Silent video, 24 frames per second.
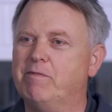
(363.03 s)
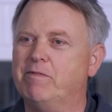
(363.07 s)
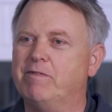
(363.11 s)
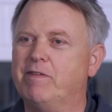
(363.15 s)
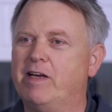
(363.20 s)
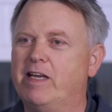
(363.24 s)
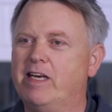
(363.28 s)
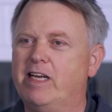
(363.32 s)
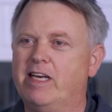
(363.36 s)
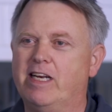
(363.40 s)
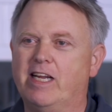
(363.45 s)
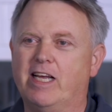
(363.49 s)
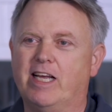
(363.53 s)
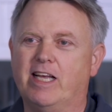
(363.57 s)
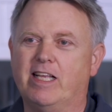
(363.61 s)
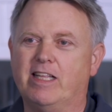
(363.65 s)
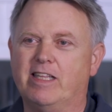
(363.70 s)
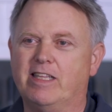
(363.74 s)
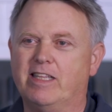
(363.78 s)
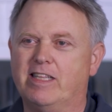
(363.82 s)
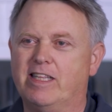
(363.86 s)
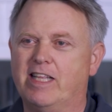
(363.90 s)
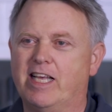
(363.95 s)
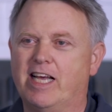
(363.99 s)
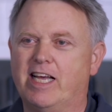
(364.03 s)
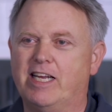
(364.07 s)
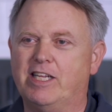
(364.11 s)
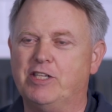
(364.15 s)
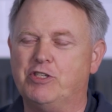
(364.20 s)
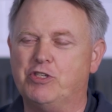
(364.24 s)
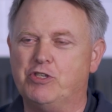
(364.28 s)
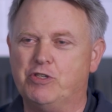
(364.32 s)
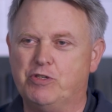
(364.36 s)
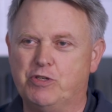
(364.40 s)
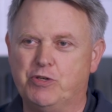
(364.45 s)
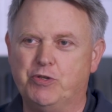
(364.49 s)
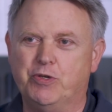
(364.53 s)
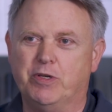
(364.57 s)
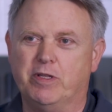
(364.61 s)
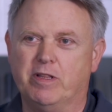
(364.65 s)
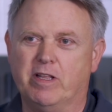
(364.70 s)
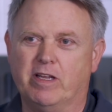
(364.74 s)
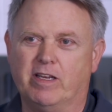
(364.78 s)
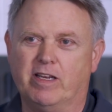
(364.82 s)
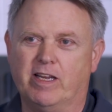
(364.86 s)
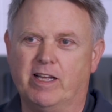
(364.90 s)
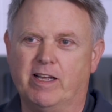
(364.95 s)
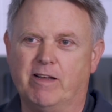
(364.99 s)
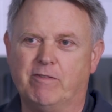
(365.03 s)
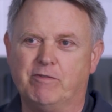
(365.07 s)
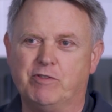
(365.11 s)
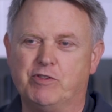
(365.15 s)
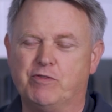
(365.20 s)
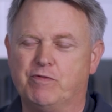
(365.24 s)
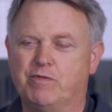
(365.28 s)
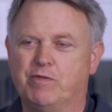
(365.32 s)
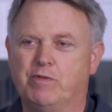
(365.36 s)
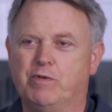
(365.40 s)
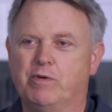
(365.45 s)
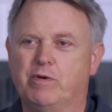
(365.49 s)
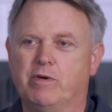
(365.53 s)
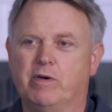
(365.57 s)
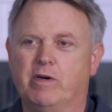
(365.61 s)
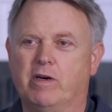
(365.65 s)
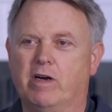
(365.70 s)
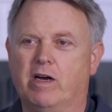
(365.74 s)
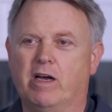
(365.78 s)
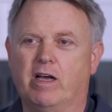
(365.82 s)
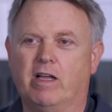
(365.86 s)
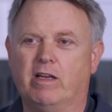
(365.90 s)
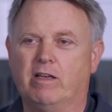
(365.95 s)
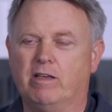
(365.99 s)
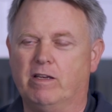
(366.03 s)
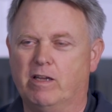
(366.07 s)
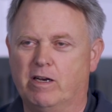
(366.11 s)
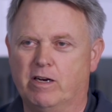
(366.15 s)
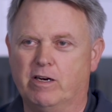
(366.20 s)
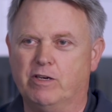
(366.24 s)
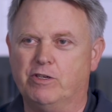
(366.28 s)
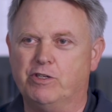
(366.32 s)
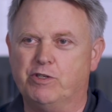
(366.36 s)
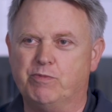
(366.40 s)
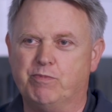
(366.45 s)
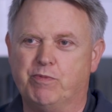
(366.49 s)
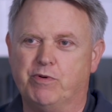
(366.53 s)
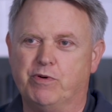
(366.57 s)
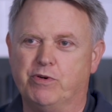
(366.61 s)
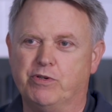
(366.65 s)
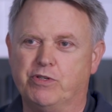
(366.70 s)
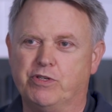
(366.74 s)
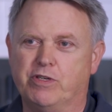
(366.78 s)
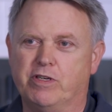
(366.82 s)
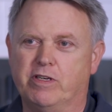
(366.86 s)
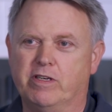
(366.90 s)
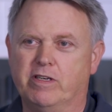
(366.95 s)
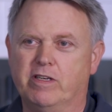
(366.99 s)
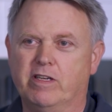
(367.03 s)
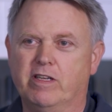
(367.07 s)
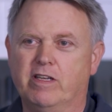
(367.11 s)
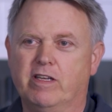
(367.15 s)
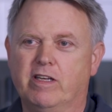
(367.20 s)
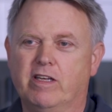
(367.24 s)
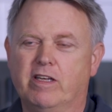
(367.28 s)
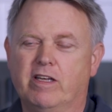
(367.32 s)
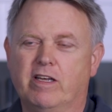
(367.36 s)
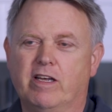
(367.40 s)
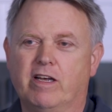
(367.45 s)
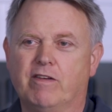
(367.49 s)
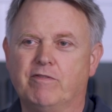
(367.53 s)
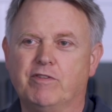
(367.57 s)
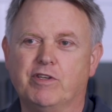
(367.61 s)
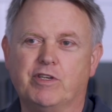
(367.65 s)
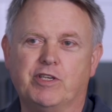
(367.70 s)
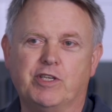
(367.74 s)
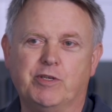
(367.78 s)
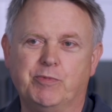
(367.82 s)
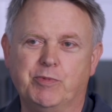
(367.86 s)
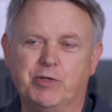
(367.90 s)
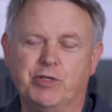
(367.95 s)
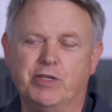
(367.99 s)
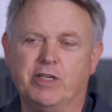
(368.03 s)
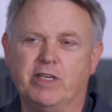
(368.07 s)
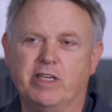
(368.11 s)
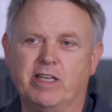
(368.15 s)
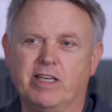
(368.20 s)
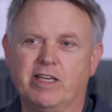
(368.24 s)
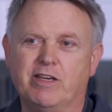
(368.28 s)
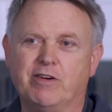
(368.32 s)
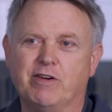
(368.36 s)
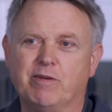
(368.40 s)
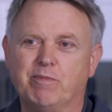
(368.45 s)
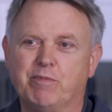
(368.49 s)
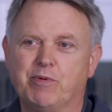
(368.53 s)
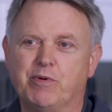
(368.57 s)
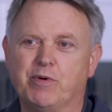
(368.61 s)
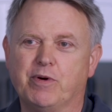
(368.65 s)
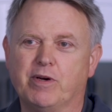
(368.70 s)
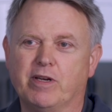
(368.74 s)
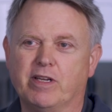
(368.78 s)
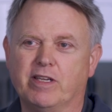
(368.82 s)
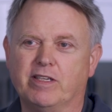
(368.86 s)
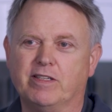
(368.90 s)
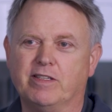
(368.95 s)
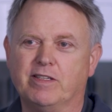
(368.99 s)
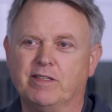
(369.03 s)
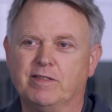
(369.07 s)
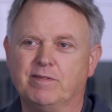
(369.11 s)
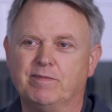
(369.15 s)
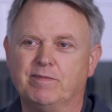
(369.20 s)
finding out that it's two of the loves for a large portion of the community here in Portland.